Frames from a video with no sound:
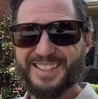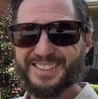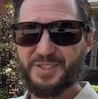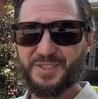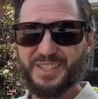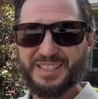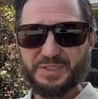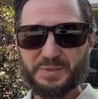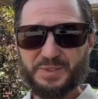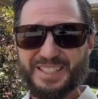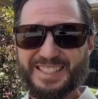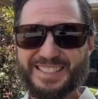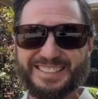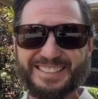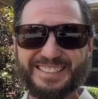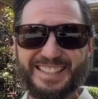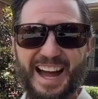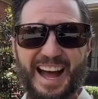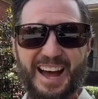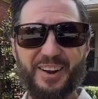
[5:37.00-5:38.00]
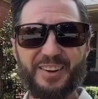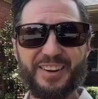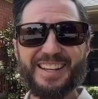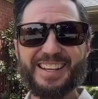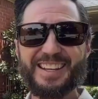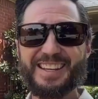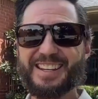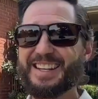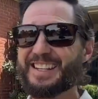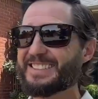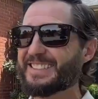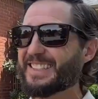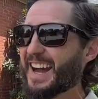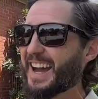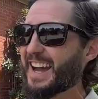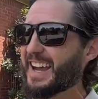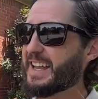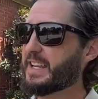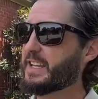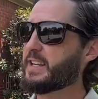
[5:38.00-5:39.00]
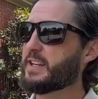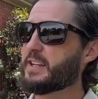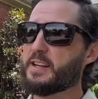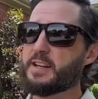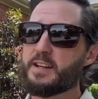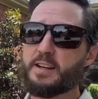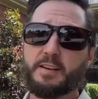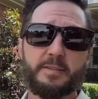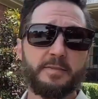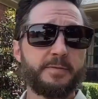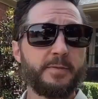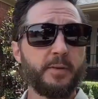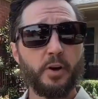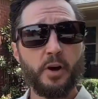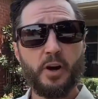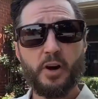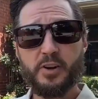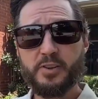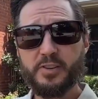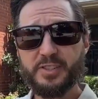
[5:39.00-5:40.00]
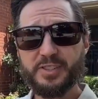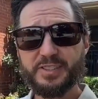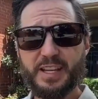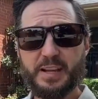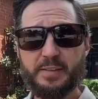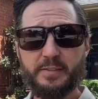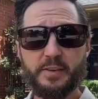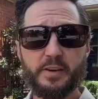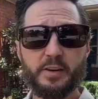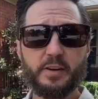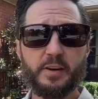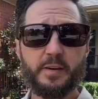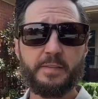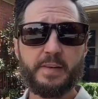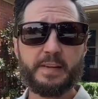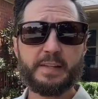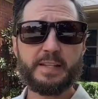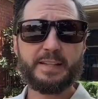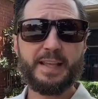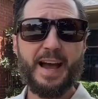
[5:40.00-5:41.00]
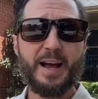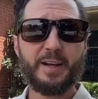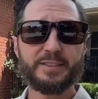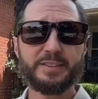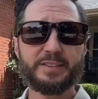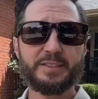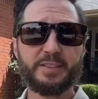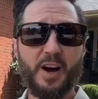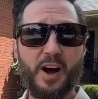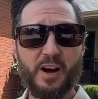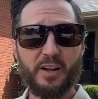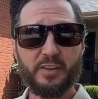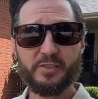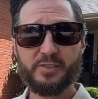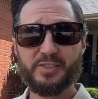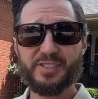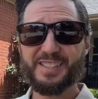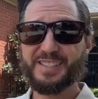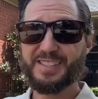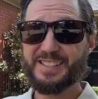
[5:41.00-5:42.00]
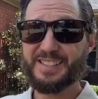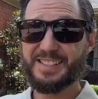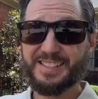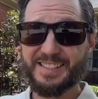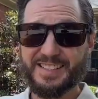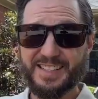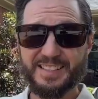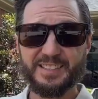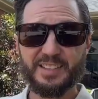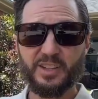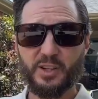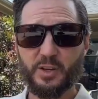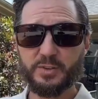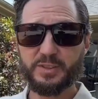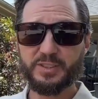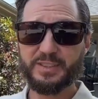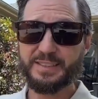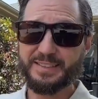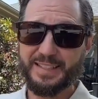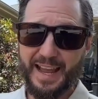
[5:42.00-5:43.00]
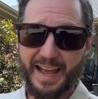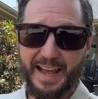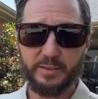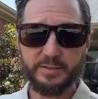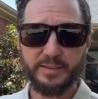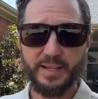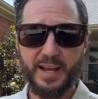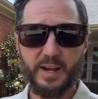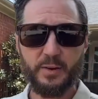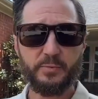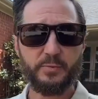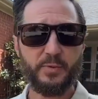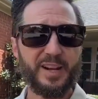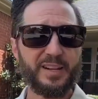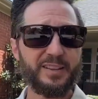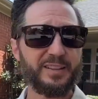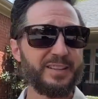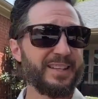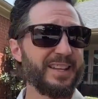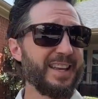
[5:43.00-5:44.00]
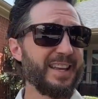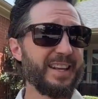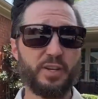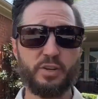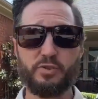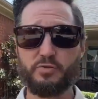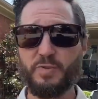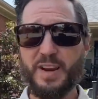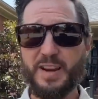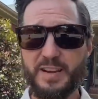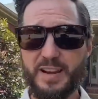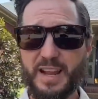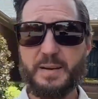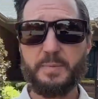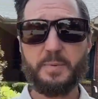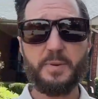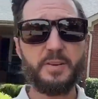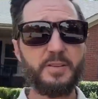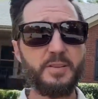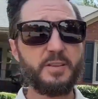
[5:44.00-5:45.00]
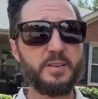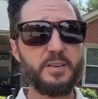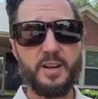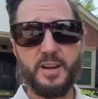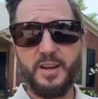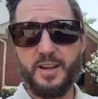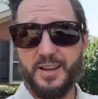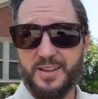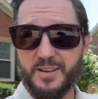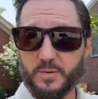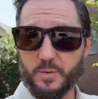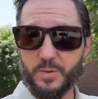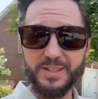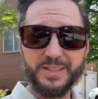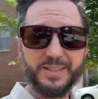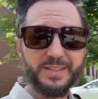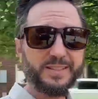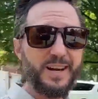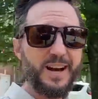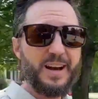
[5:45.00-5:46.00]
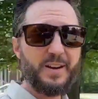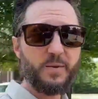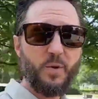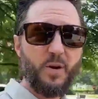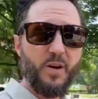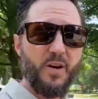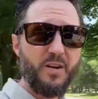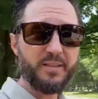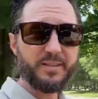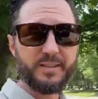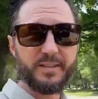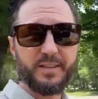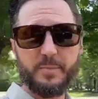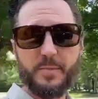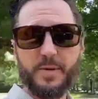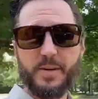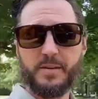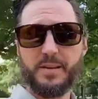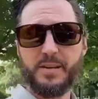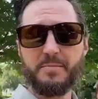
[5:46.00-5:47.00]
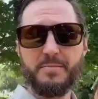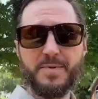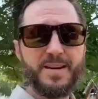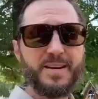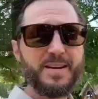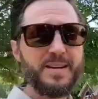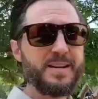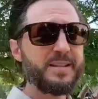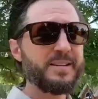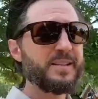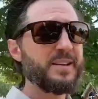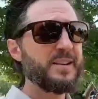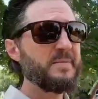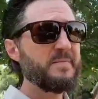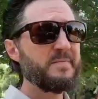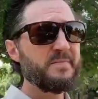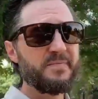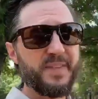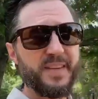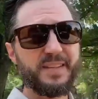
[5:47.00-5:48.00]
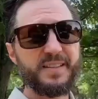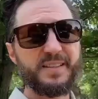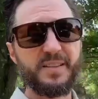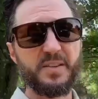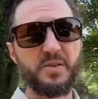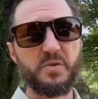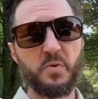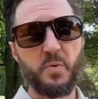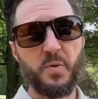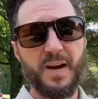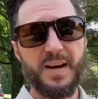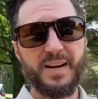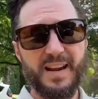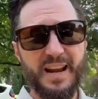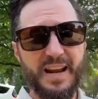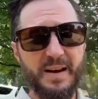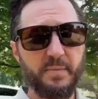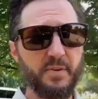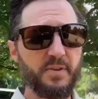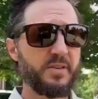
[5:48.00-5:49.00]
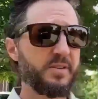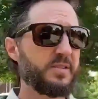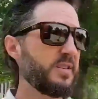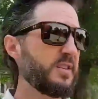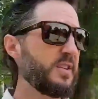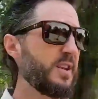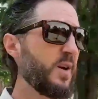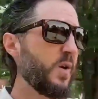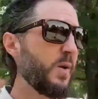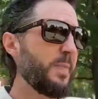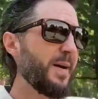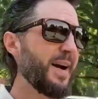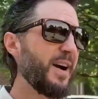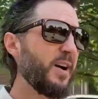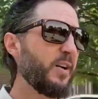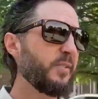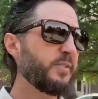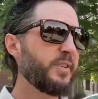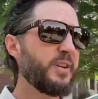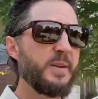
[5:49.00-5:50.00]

So this one is dialed in and tight for under $750,000 this close to downtown Franklin in a great neighborhood with sidewalks and community amenities. This is a great neighborhood to know about.